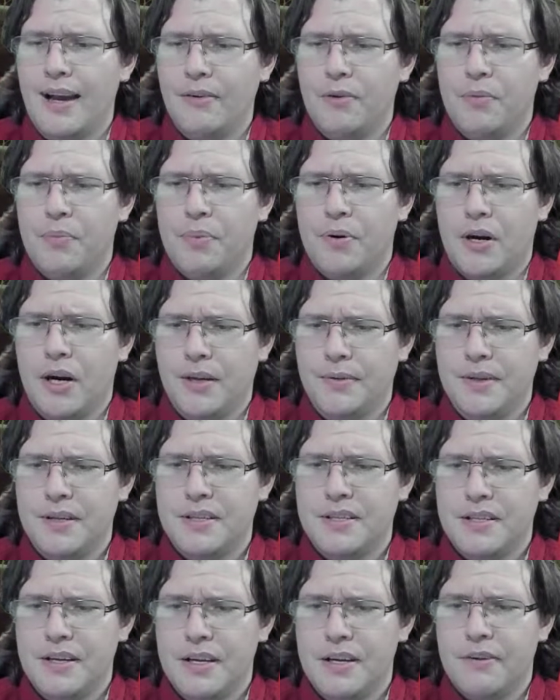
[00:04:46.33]
I will
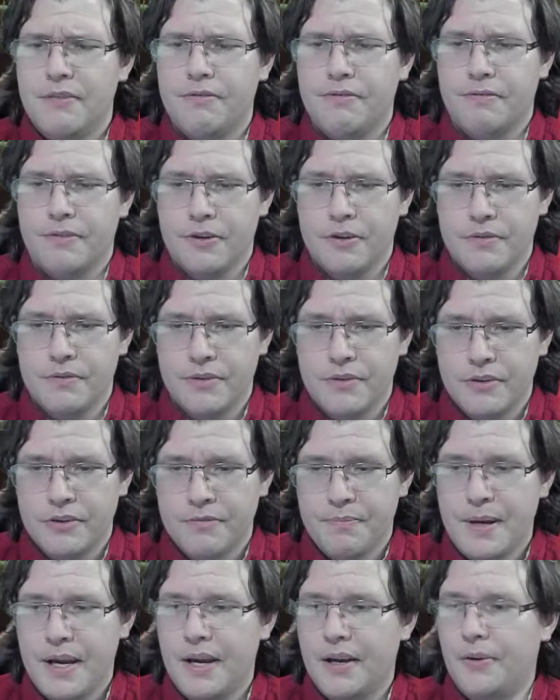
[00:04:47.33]
probably take Fervor
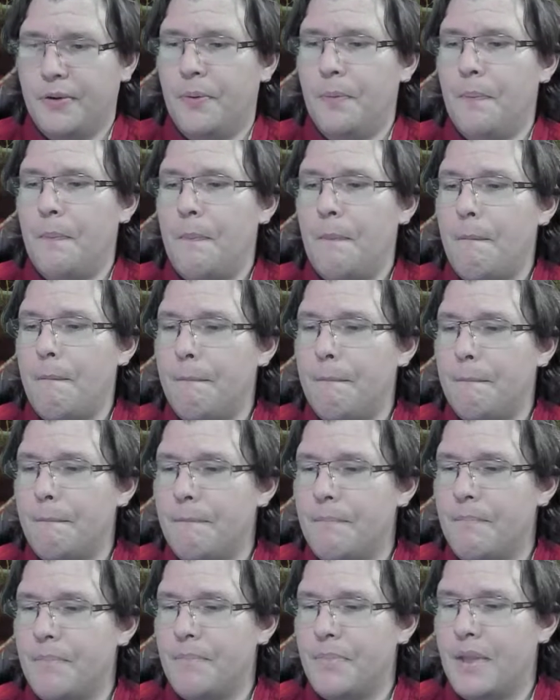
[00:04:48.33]
of Battle.
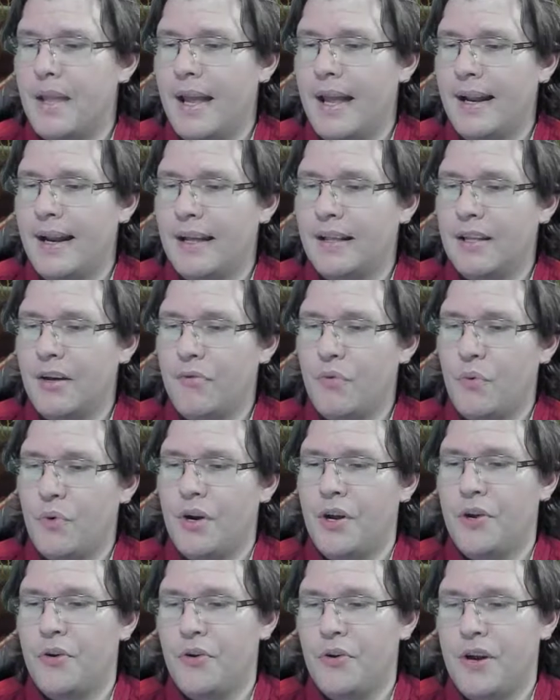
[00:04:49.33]
And at level
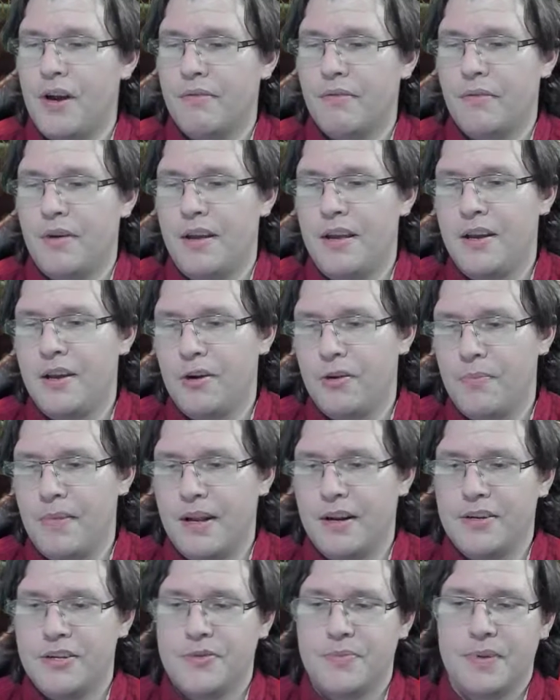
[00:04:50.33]
100 you have Anger
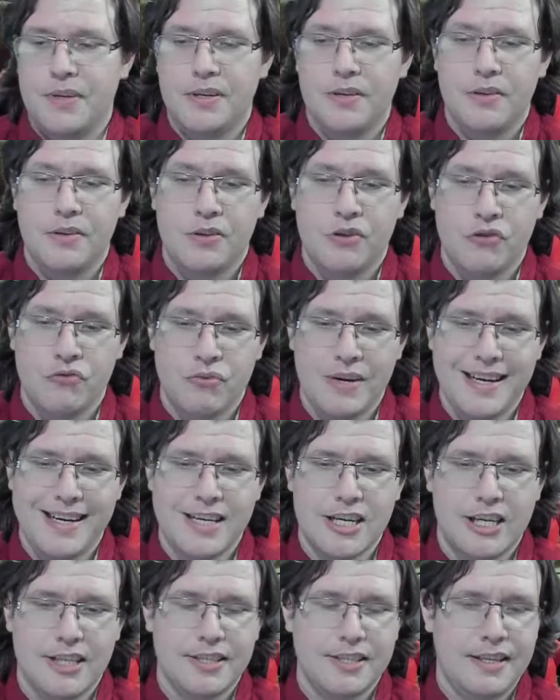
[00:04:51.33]
Management,
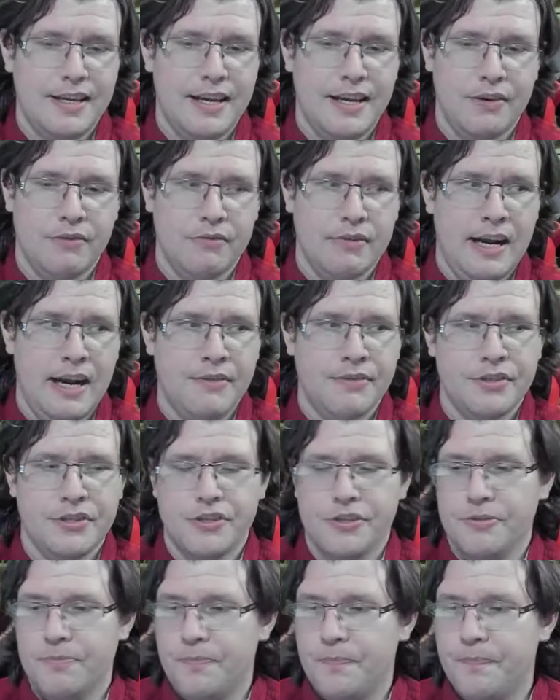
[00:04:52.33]
Dreadnought, and
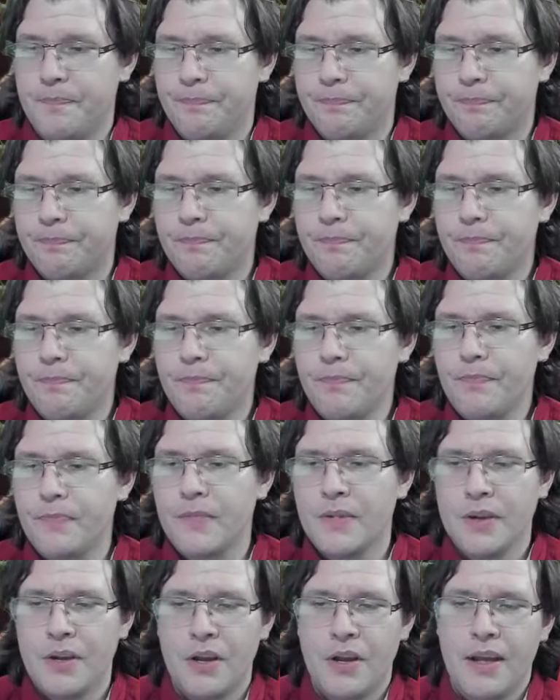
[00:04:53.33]
Ravager.
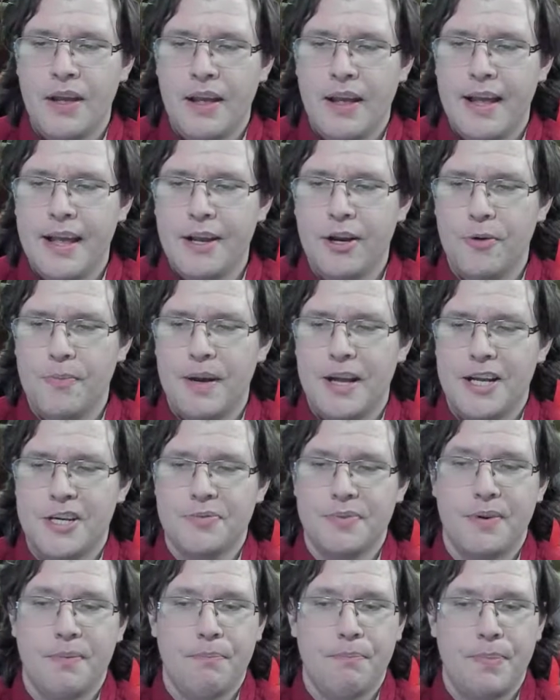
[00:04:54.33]
Anger
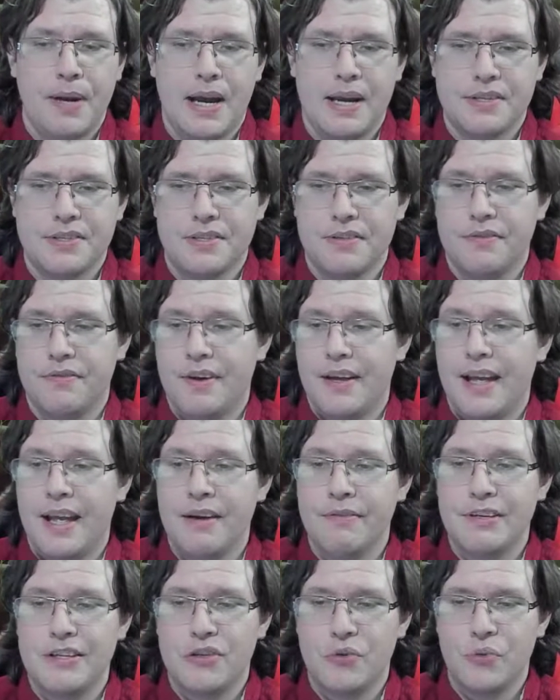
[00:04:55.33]
Management, passive.
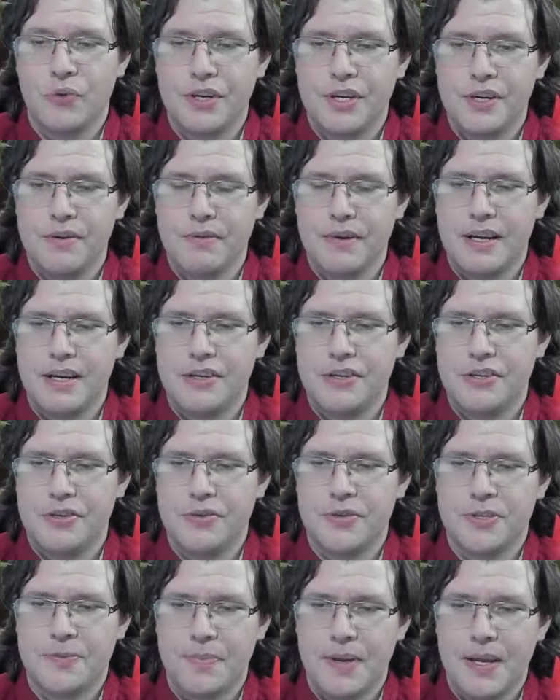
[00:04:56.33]
Every 20 rage
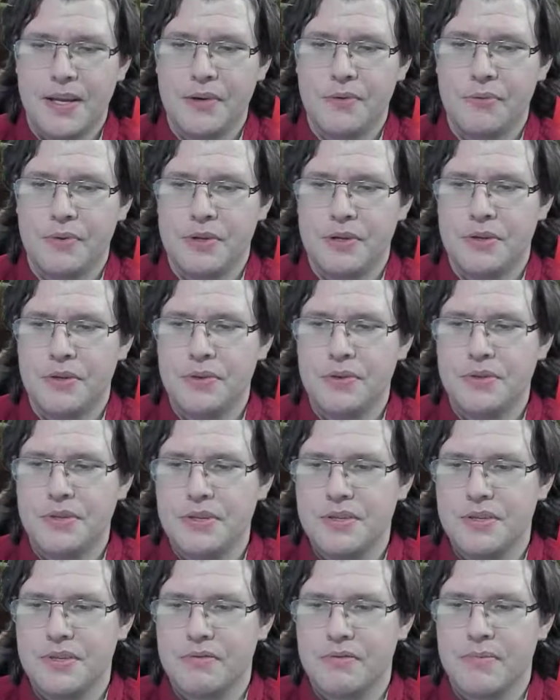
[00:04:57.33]
you spend
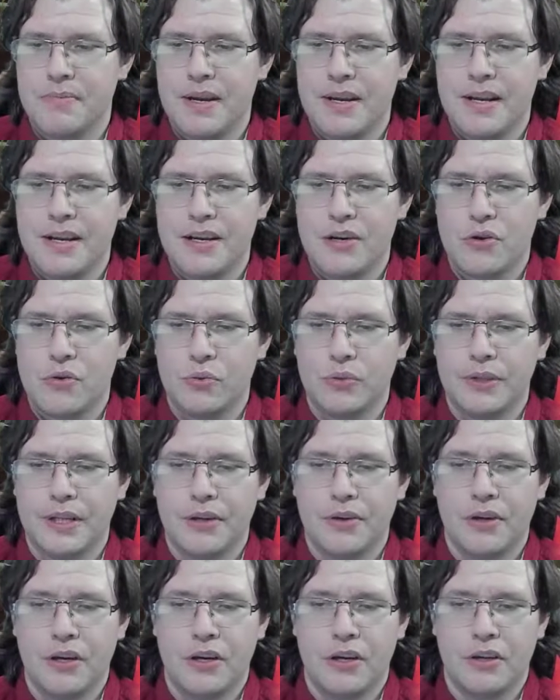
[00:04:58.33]
reduces the remaining
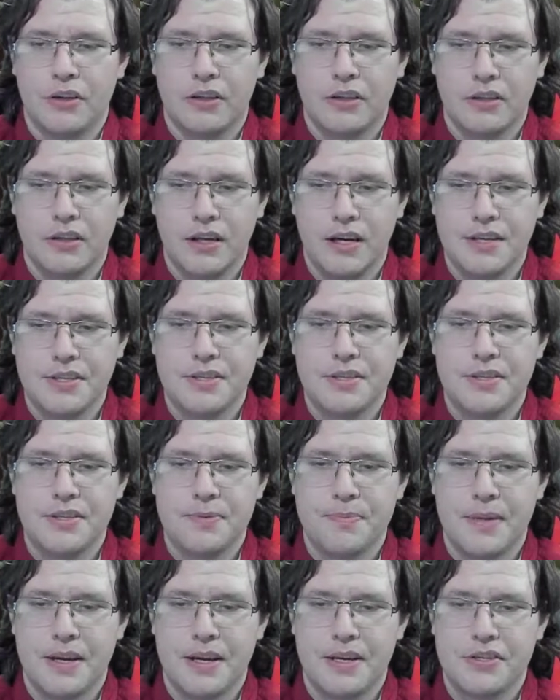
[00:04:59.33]
cooldown on Colossus
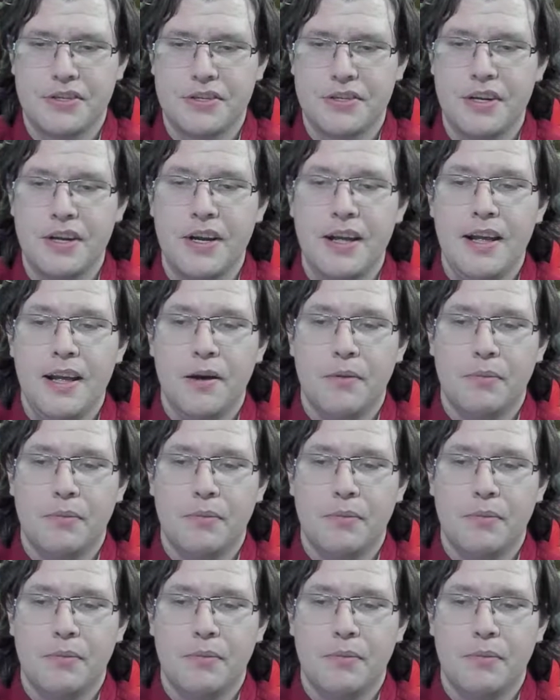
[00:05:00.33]
Smash,